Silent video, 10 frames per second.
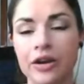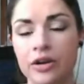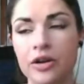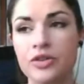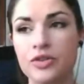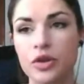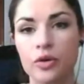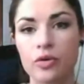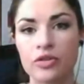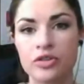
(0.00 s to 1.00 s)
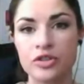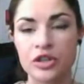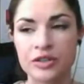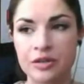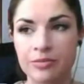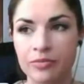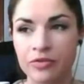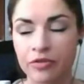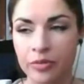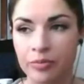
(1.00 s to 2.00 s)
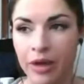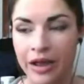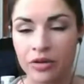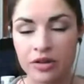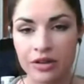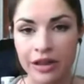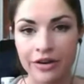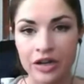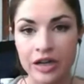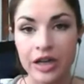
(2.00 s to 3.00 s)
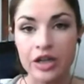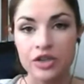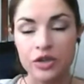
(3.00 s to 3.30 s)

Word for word: And, uh, and, so, just to, from my own clarity,